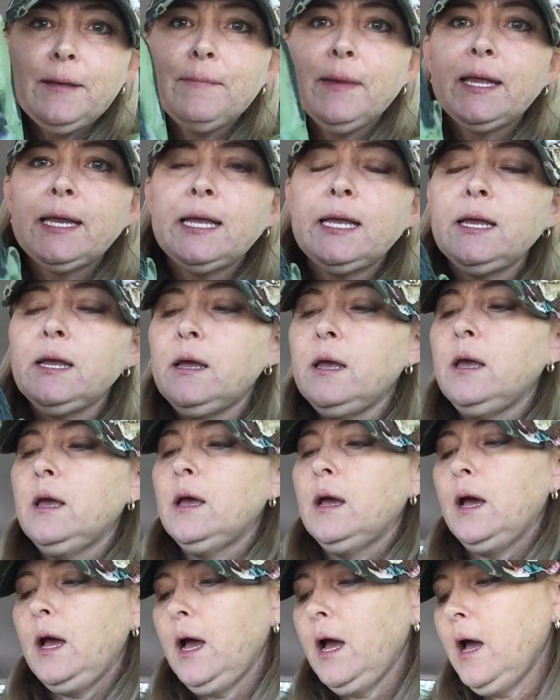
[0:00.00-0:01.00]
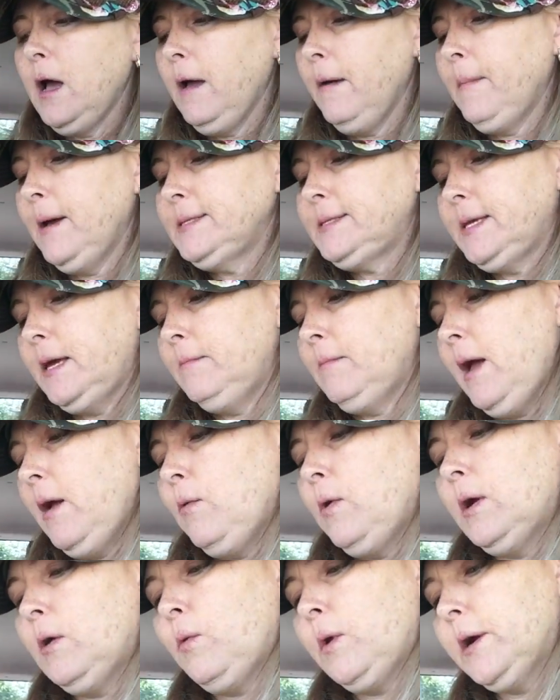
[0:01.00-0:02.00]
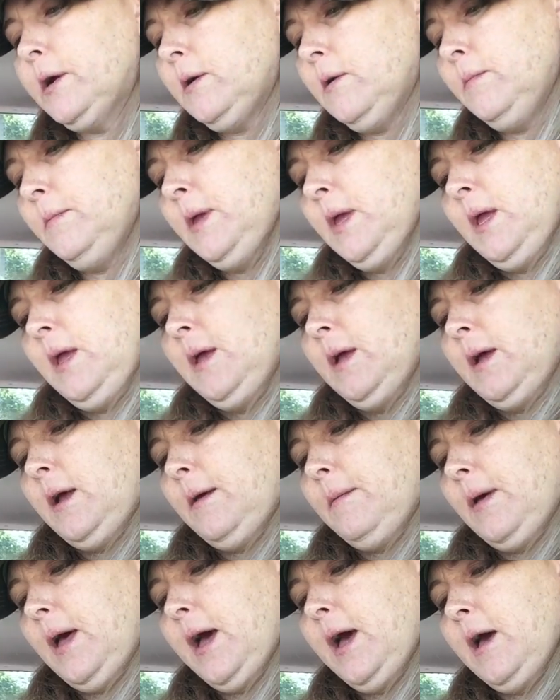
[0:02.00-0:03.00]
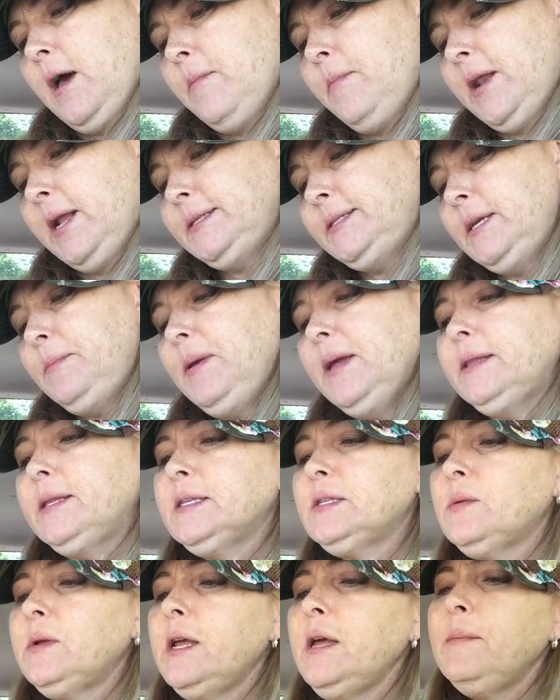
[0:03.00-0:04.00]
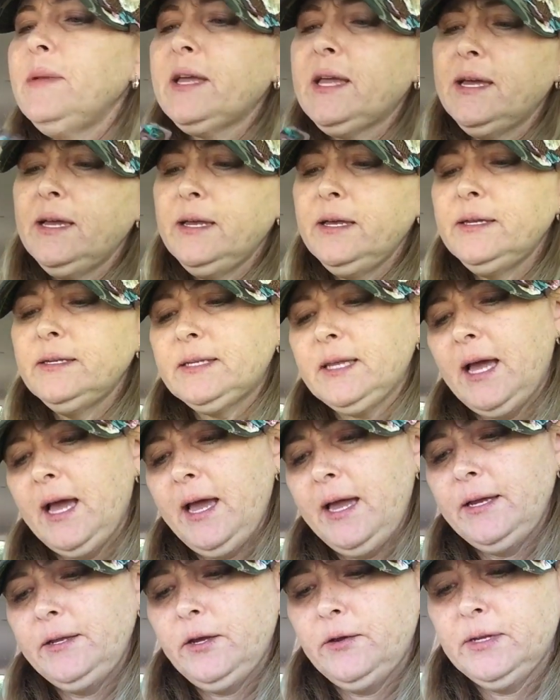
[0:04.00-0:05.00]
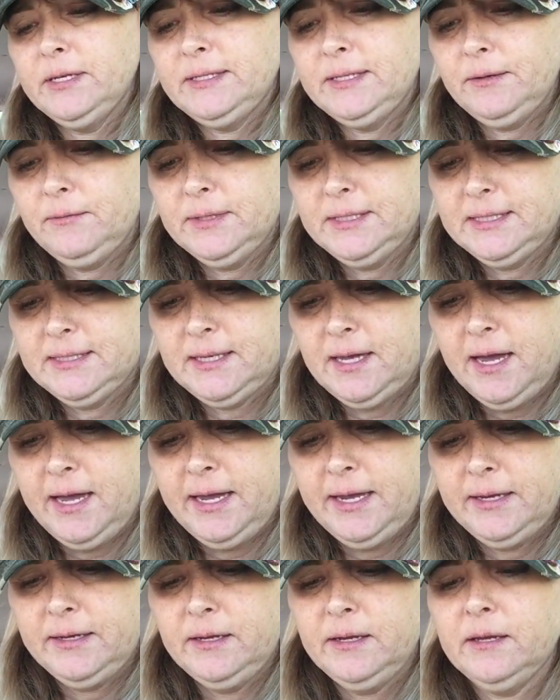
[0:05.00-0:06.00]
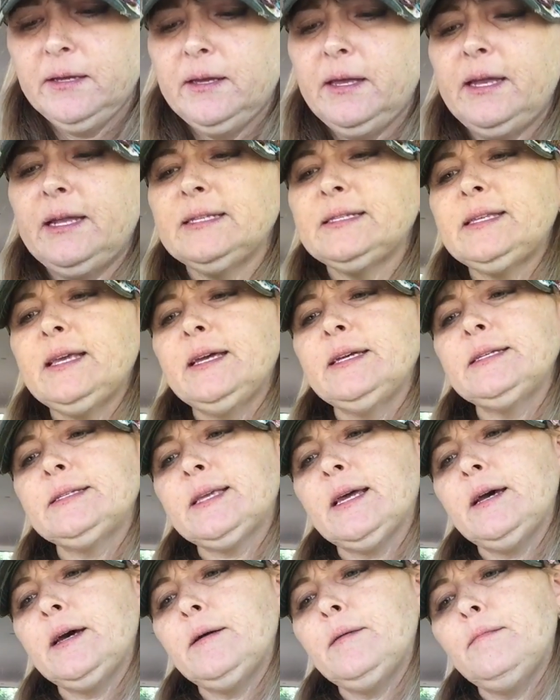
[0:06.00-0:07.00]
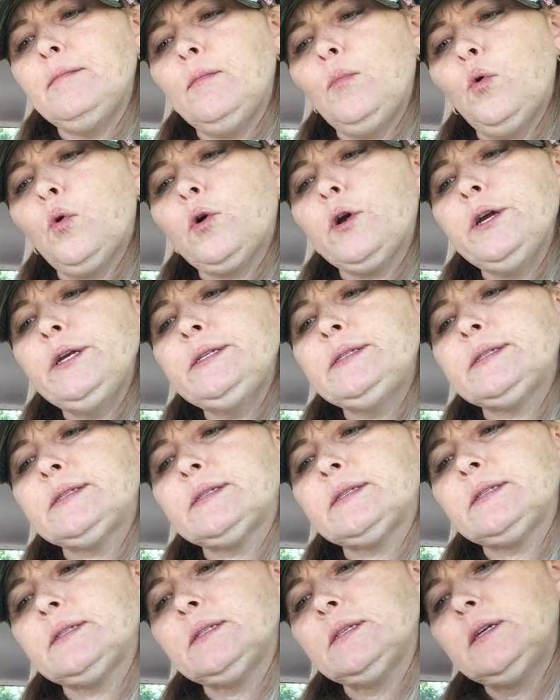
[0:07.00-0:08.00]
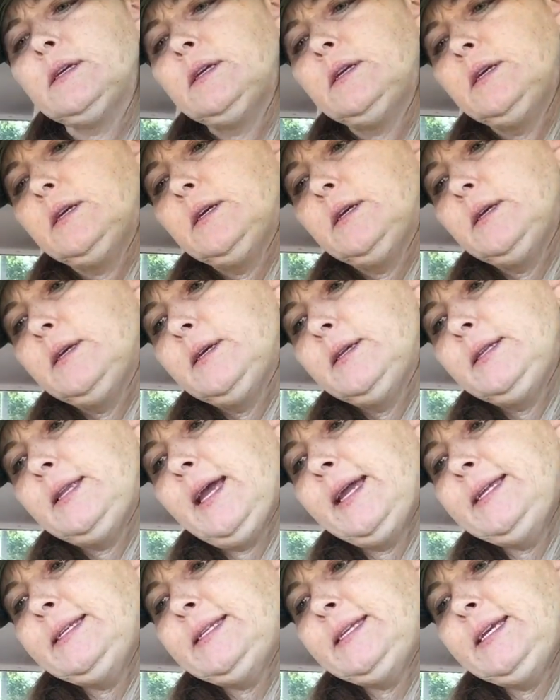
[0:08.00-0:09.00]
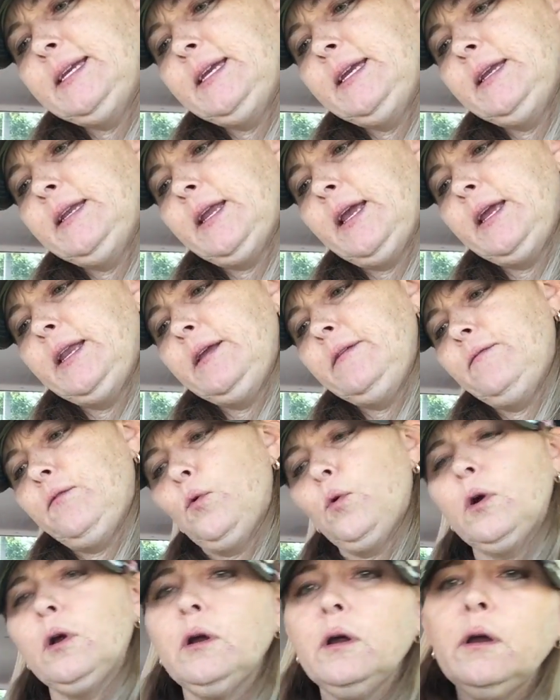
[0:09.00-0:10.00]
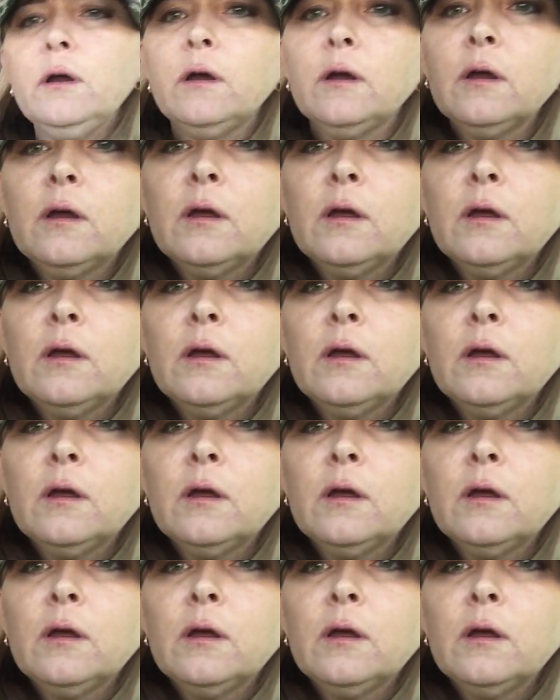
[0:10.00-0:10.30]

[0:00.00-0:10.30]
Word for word: any money, uh, my son might want to wear them. Uh, but I did pick this one up because I noticed it was signed, and it says um, Morris nineteen eighty-four